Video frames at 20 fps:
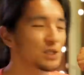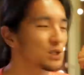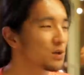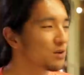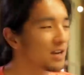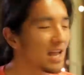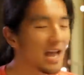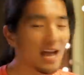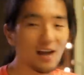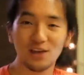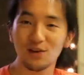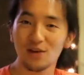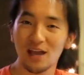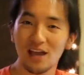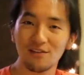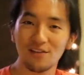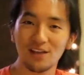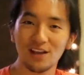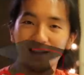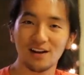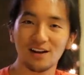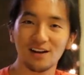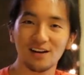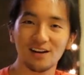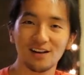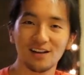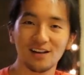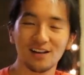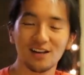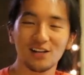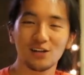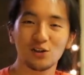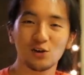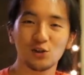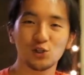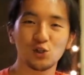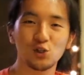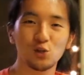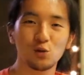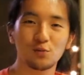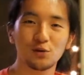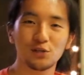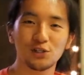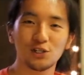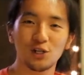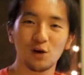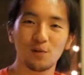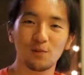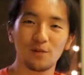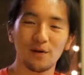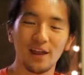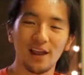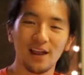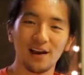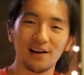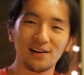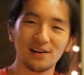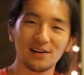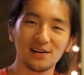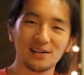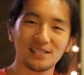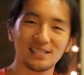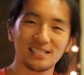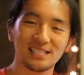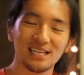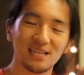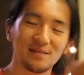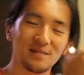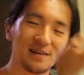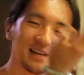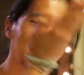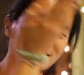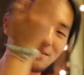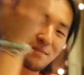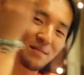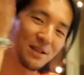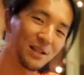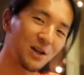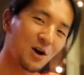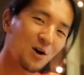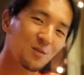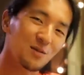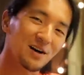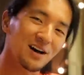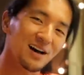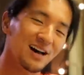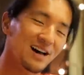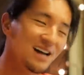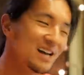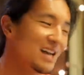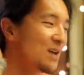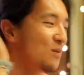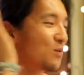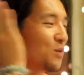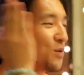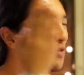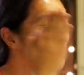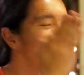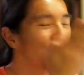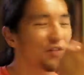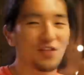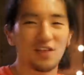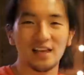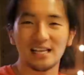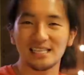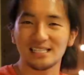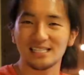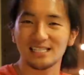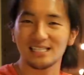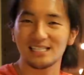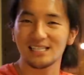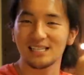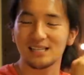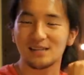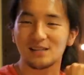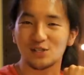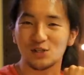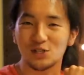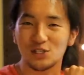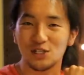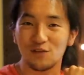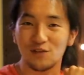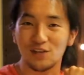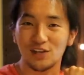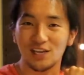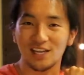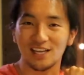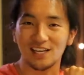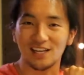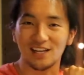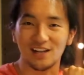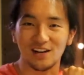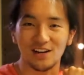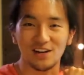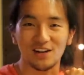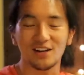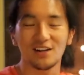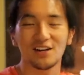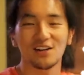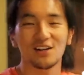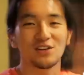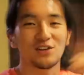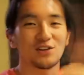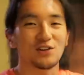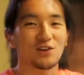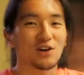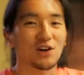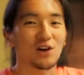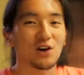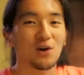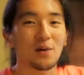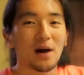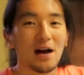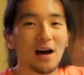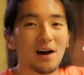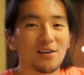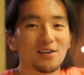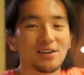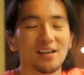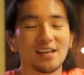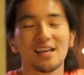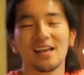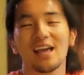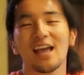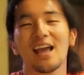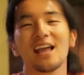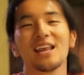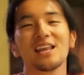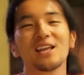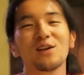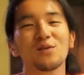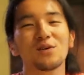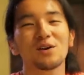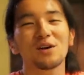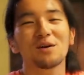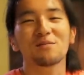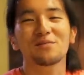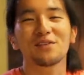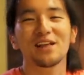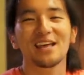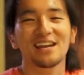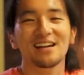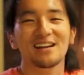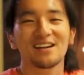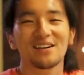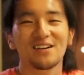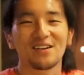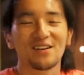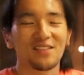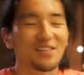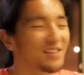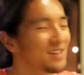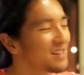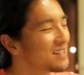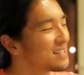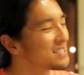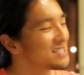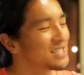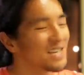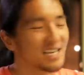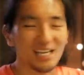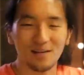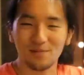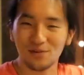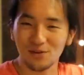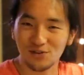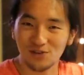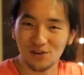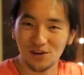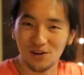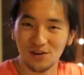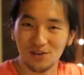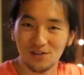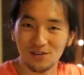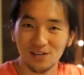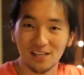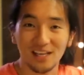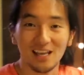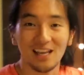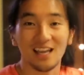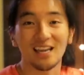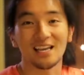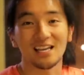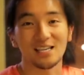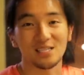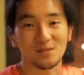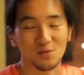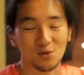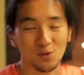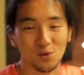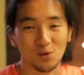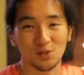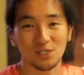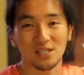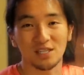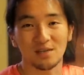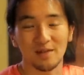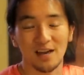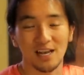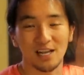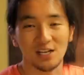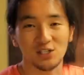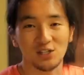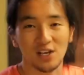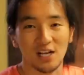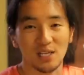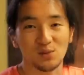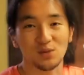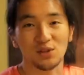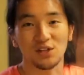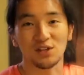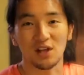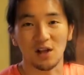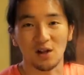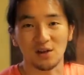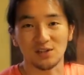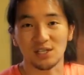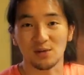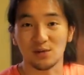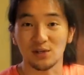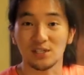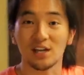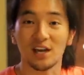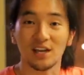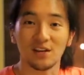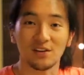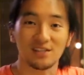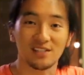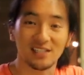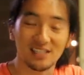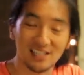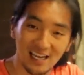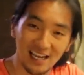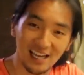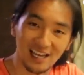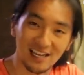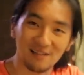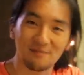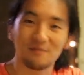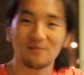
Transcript: right, so now you have here your super dope aerial cinema diploma. And with this certificate here, you can go out anywhere on planet Earth, take up your drone, and get some cool cinematic shots with the knowledge that we taught you today.